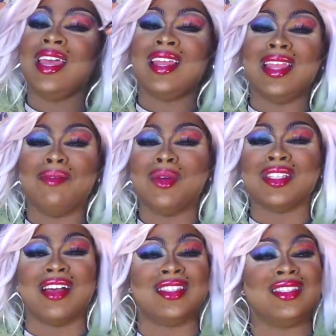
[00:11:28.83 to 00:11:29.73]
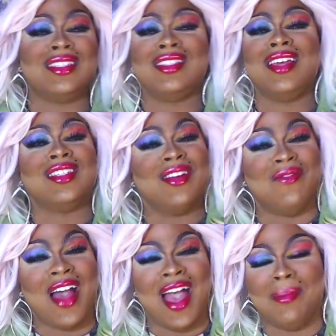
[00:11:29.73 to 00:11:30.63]
it was such a
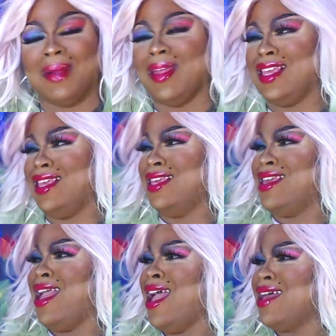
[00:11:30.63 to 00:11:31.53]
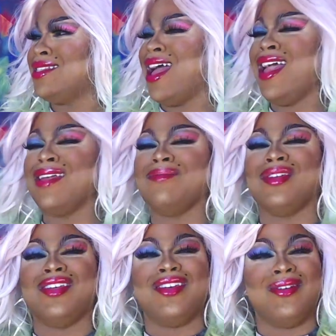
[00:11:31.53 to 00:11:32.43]
vibe. And I'm like, yes, I am
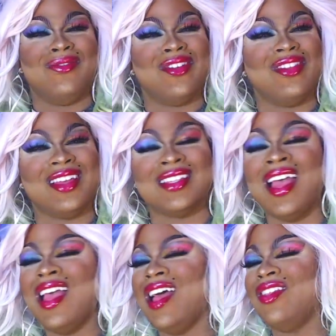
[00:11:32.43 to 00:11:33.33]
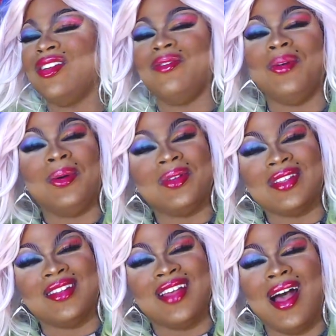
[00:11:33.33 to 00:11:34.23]
here for this. And then her vocals
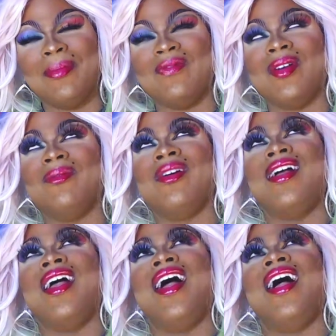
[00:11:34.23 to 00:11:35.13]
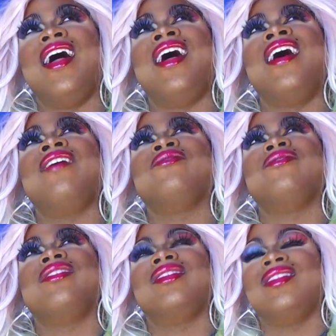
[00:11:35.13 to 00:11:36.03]
on top of it were
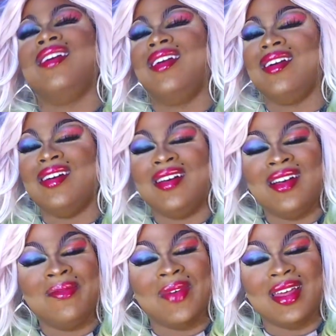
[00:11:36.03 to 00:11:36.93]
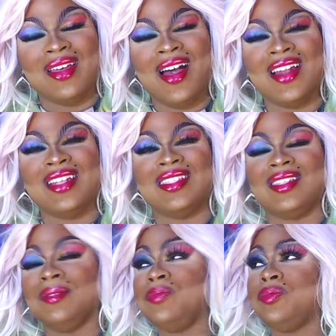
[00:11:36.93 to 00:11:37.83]
everything. Oh my God, it's